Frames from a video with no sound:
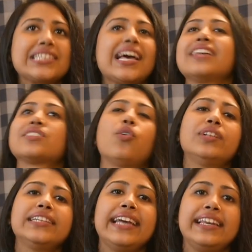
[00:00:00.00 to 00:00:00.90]
It has
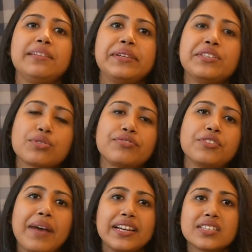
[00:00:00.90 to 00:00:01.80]
all the elements of
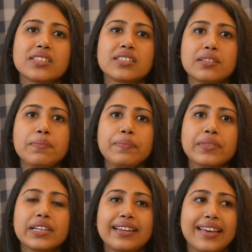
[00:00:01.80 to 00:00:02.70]
romanticism,
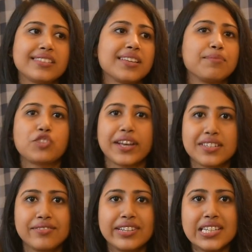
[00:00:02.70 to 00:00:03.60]
like
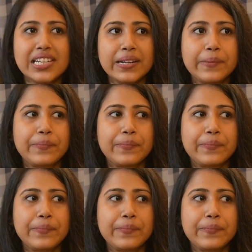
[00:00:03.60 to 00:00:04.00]
subjectivity.